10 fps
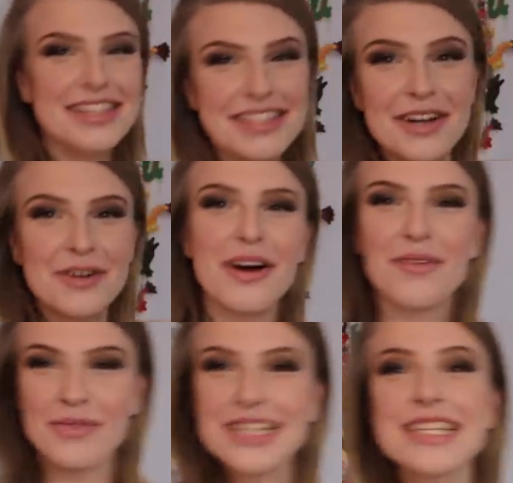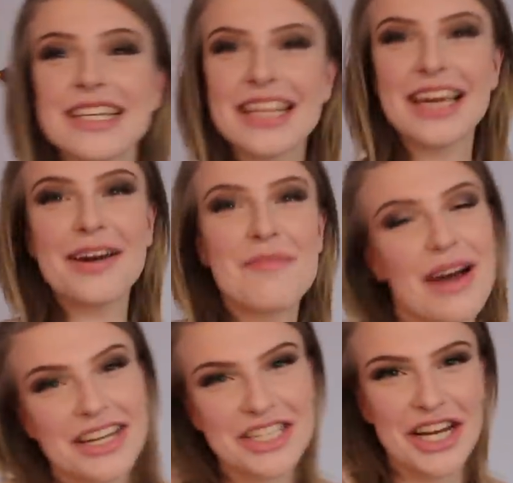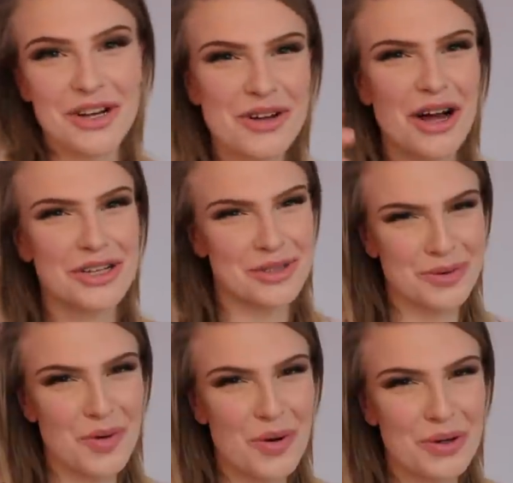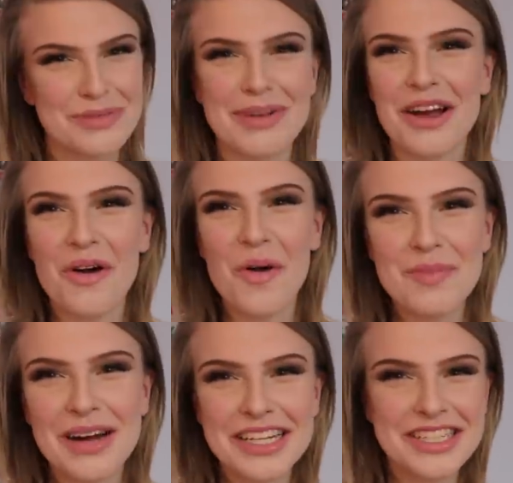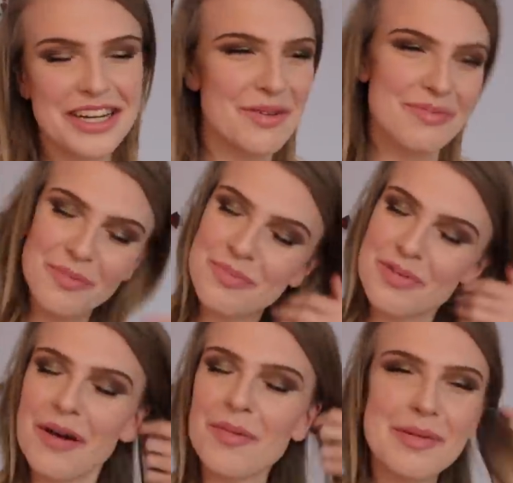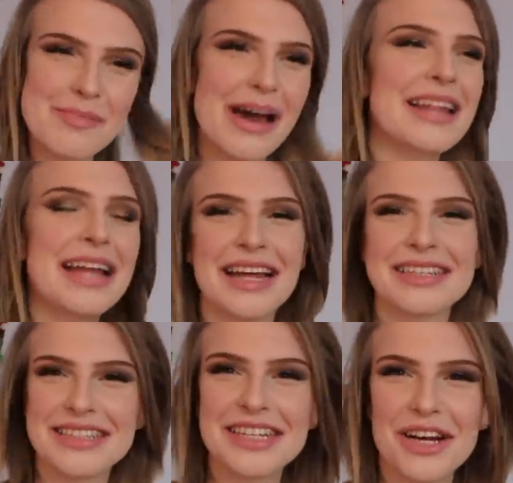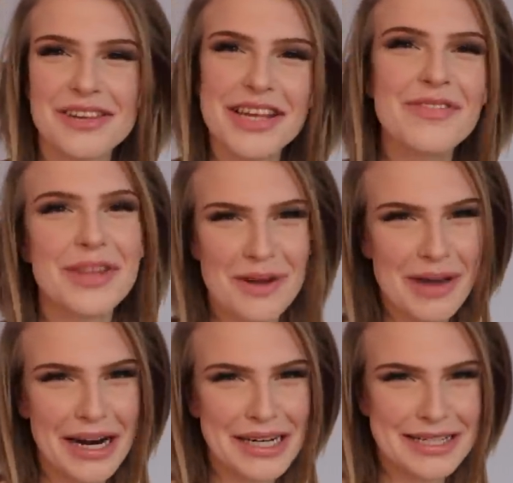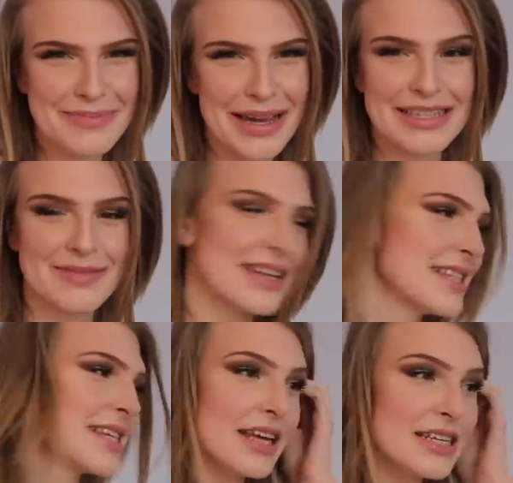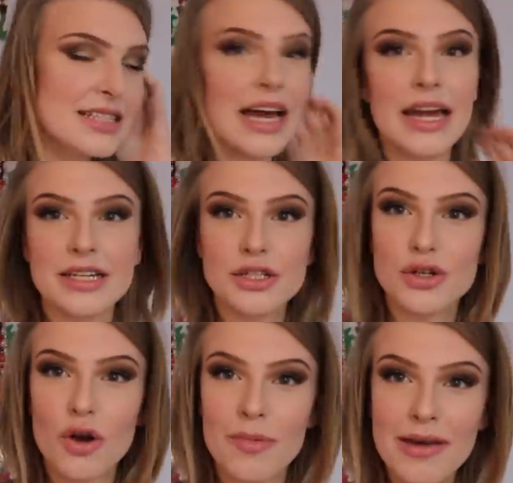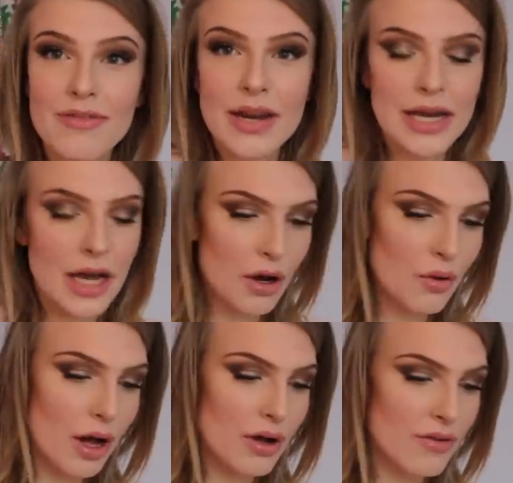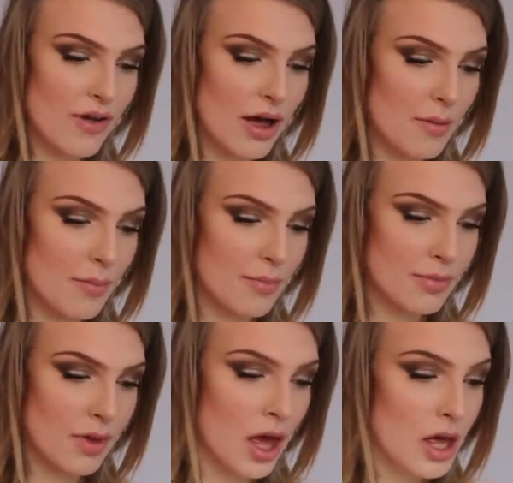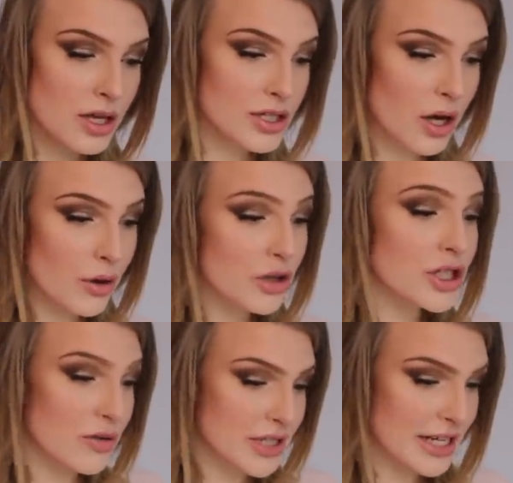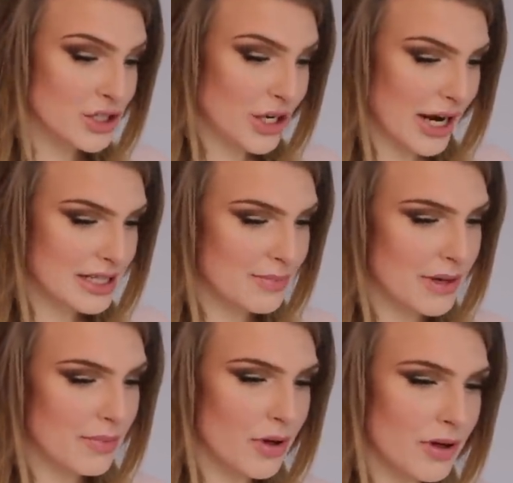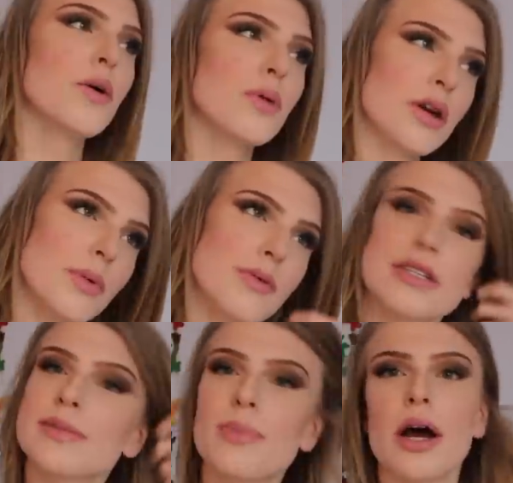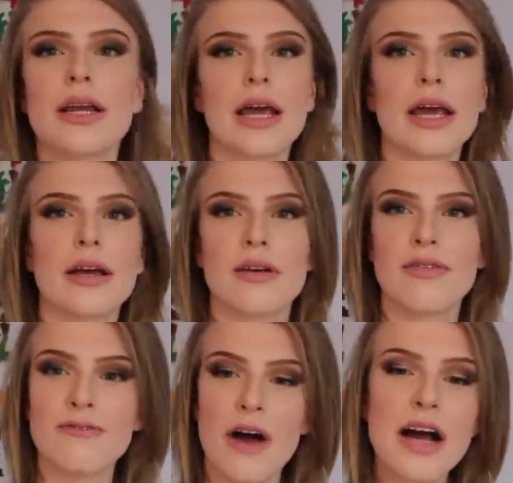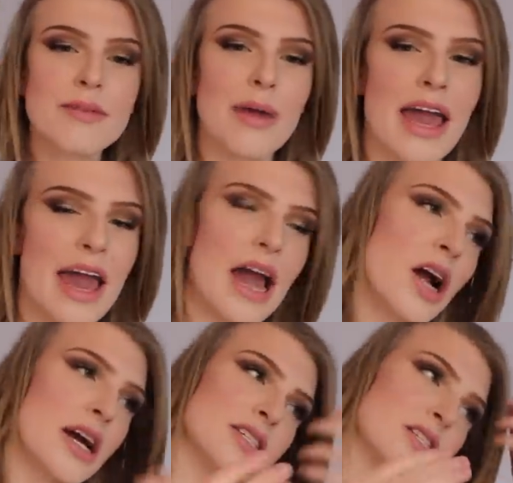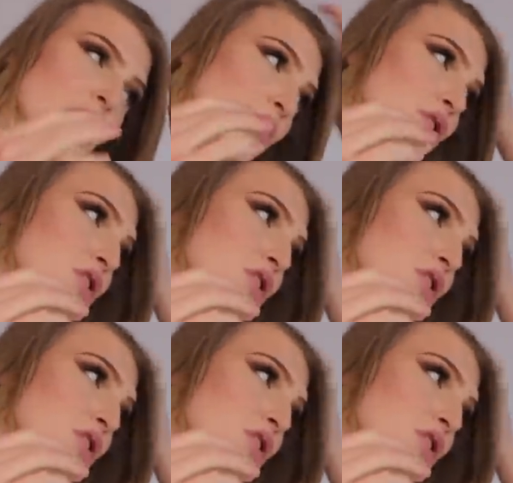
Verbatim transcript: so recently my channel got trolled by a whole bunch of probably men that, you know, live in their parents' basements. They decided to troll my video of um, so you don't date trans people. We're gonna be responding. F my hair is so